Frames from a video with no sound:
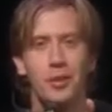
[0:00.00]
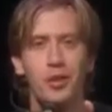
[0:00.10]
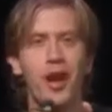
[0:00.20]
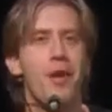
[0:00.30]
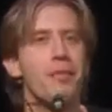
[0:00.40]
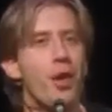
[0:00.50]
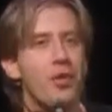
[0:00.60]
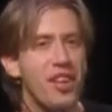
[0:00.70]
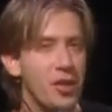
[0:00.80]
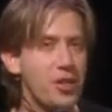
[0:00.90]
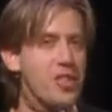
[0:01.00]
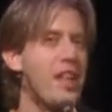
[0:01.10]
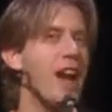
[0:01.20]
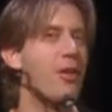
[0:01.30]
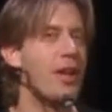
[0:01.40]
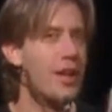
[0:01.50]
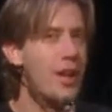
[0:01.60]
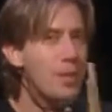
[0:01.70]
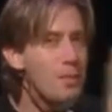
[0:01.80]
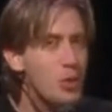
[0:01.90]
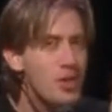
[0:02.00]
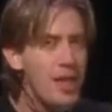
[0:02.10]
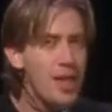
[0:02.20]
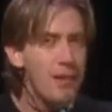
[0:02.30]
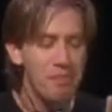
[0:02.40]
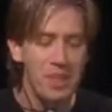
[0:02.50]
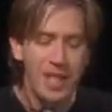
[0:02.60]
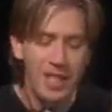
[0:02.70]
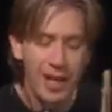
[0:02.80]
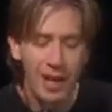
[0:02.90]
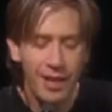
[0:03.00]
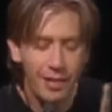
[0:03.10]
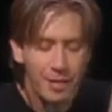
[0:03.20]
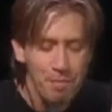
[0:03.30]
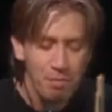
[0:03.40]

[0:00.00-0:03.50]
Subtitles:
Try them both, and you'll see how I kind of mutate and kind of,